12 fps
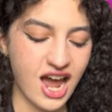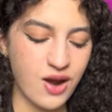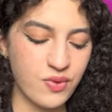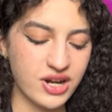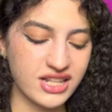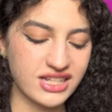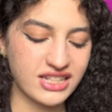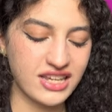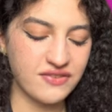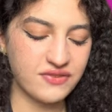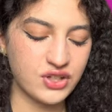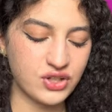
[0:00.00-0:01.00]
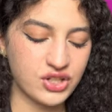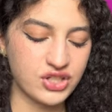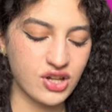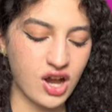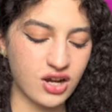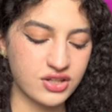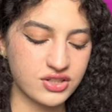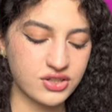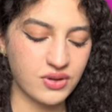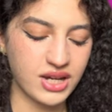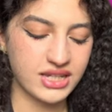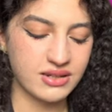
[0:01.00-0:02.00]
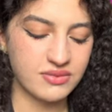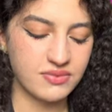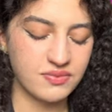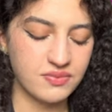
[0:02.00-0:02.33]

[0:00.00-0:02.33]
I want to live your socks so I can